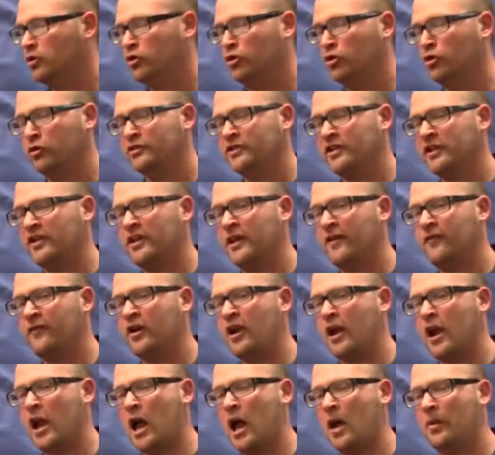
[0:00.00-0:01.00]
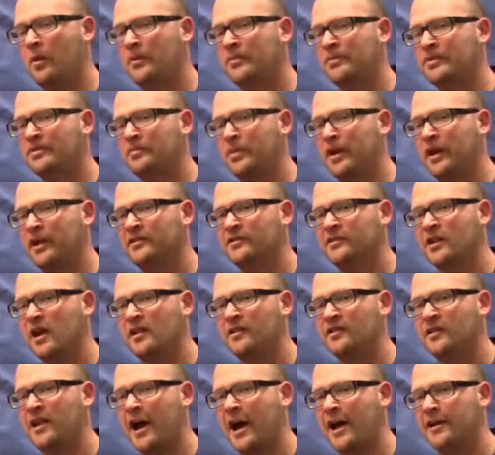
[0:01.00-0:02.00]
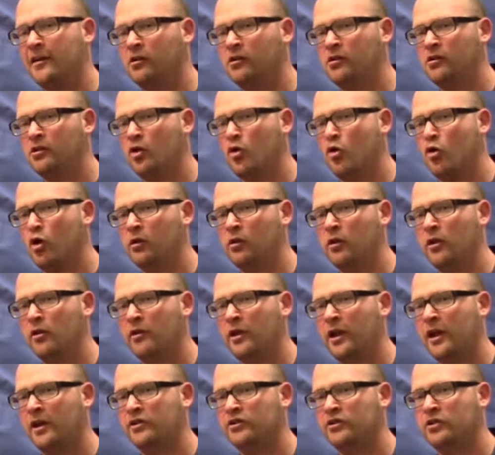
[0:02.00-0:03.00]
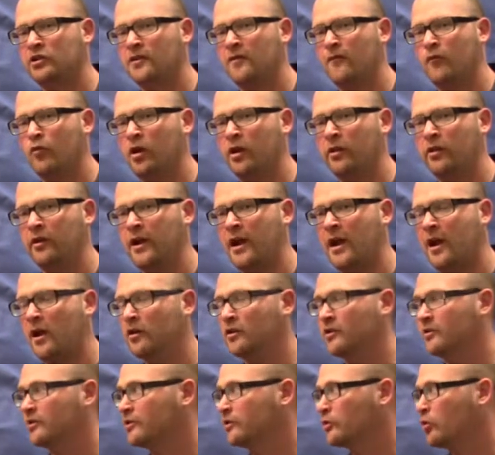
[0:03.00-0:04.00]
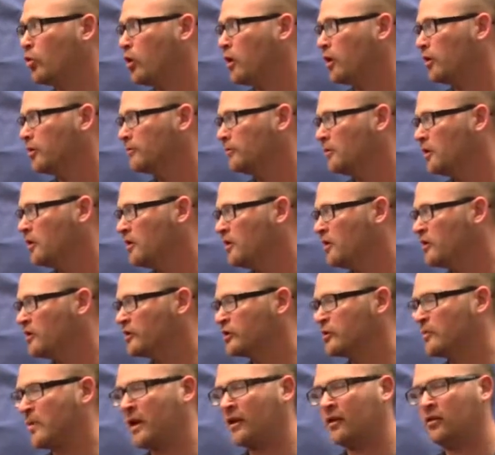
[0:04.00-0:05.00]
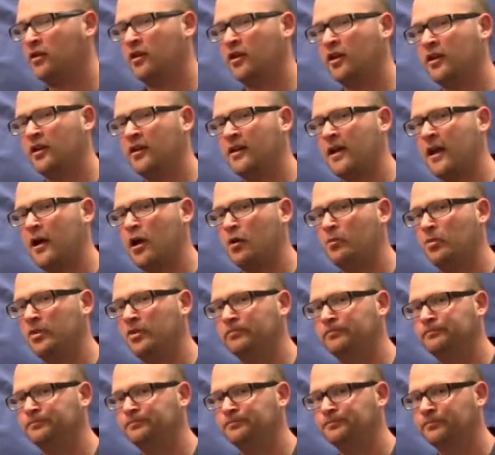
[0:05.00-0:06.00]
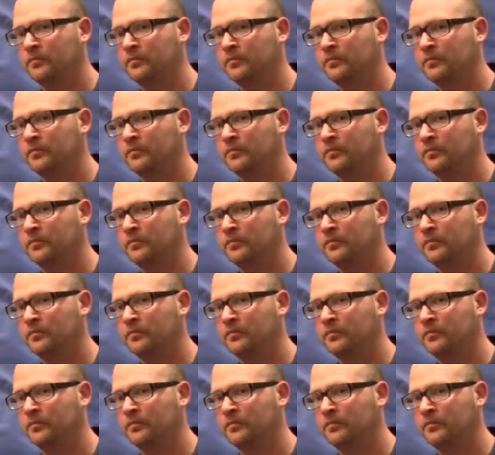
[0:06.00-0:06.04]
you'll see different albums based on title or location of where they're stored. So by clicking an album,